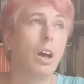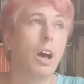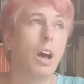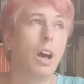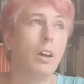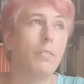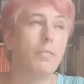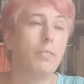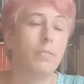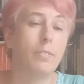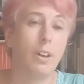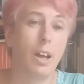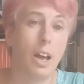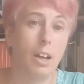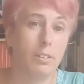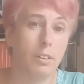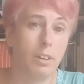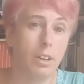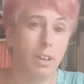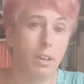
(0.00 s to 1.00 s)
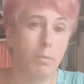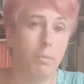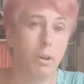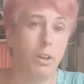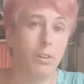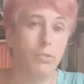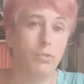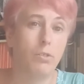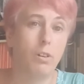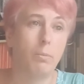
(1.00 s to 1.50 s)
I've had
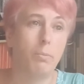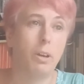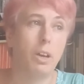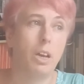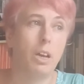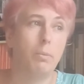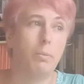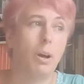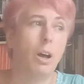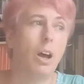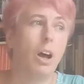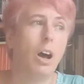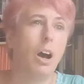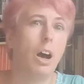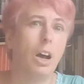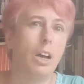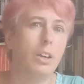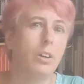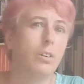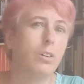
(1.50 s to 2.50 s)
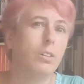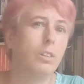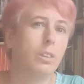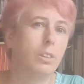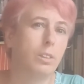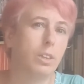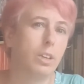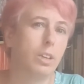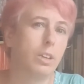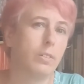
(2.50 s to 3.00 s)
emails from him. I couldn't
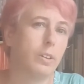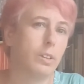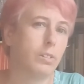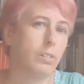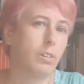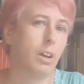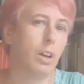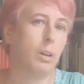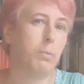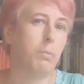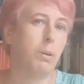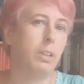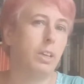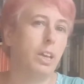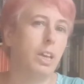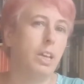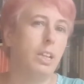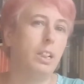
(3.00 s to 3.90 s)
think of a time when he'd